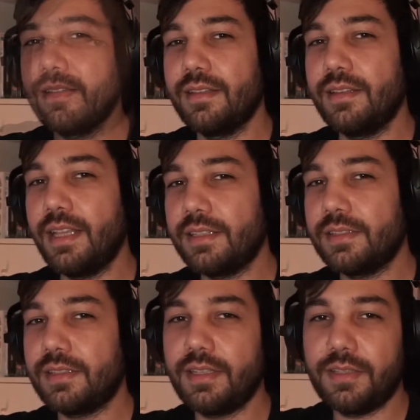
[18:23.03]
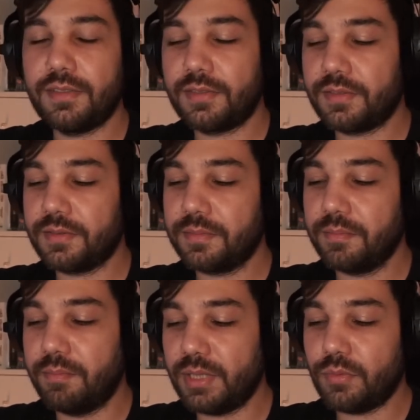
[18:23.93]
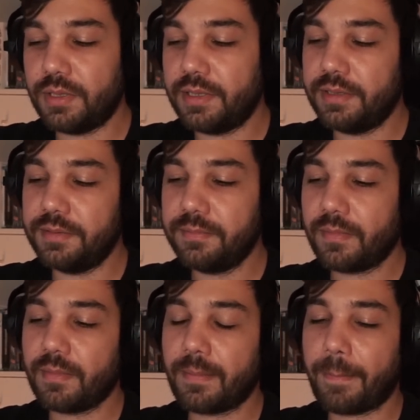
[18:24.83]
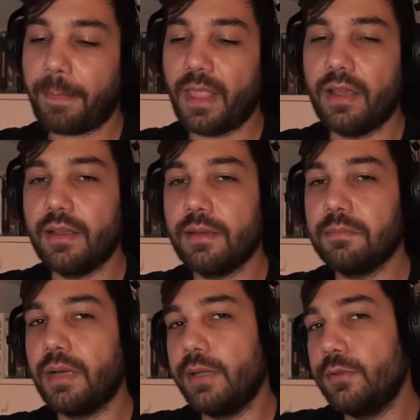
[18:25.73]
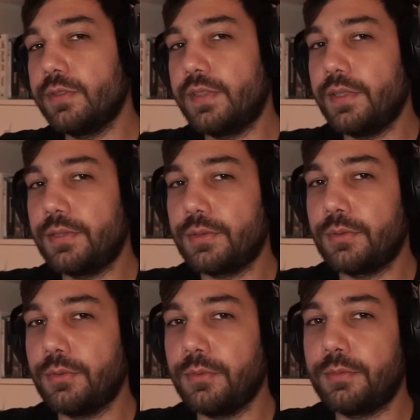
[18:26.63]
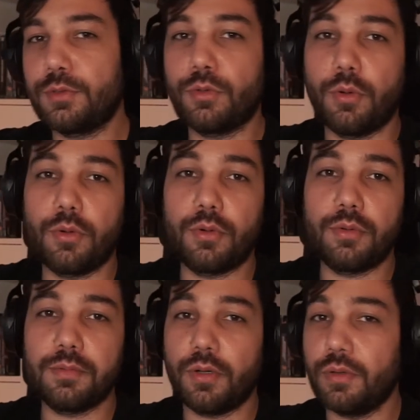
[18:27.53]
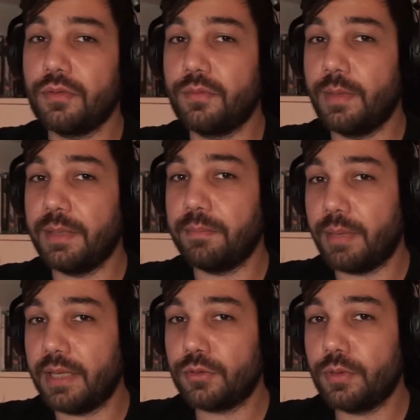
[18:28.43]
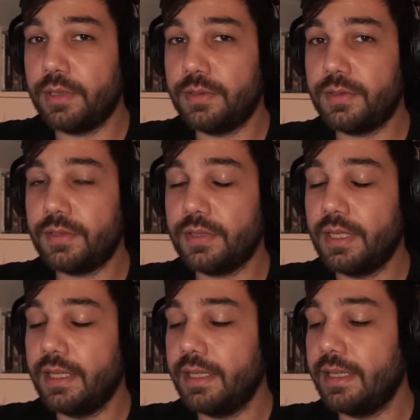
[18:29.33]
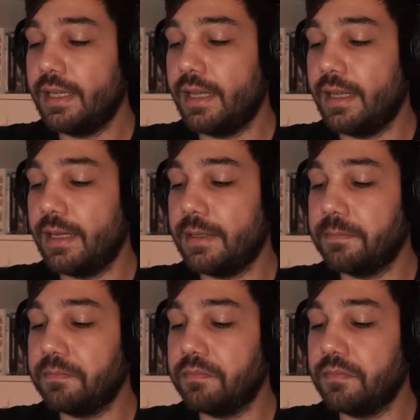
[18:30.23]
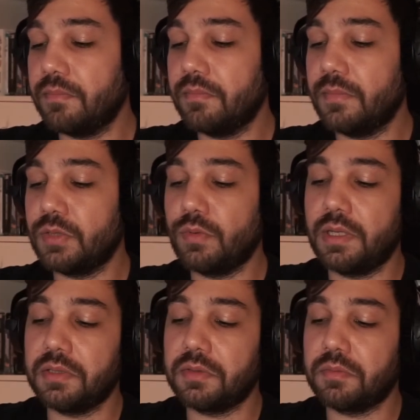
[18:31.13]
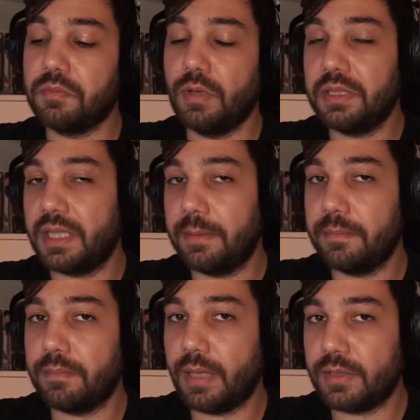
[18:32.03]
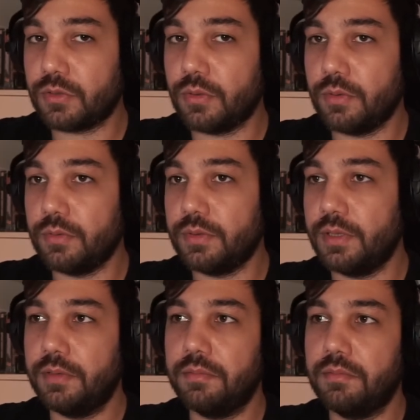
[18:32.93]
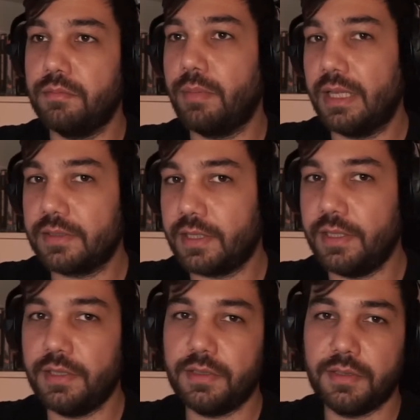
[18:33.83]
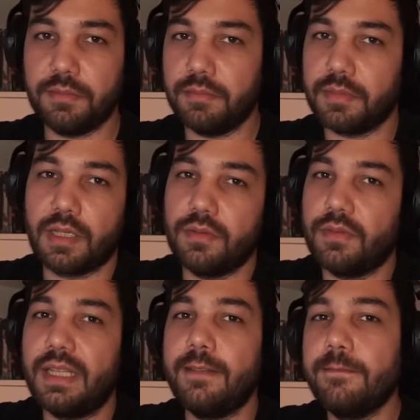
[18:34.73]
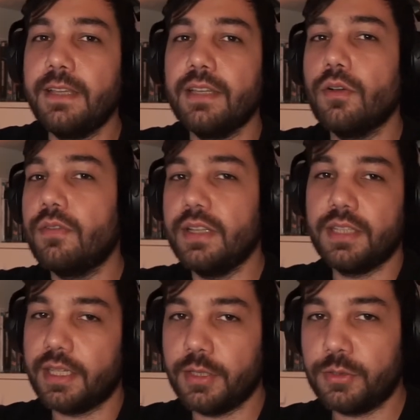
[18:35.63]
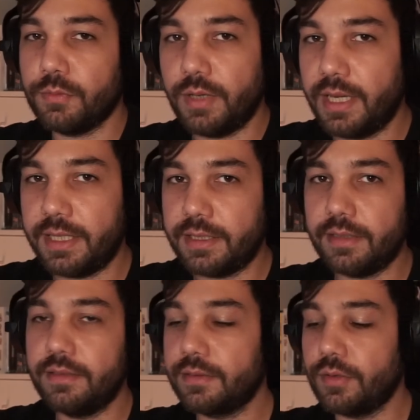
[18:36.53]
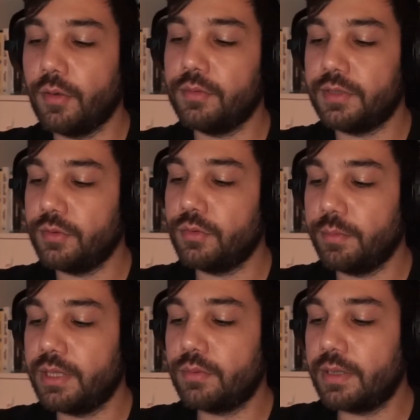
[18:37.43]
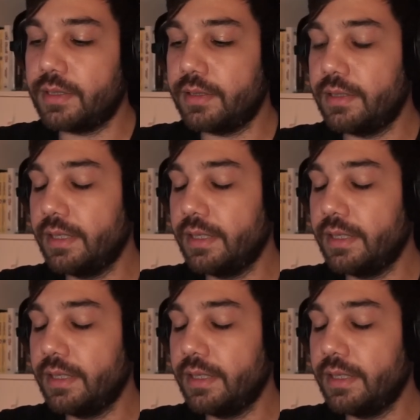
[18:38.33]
Next is Bitwarden. I use this to store all of my passwords, as well as one-time passcodes and passkeys, and kind of anything authentication related goes into Bitwarden.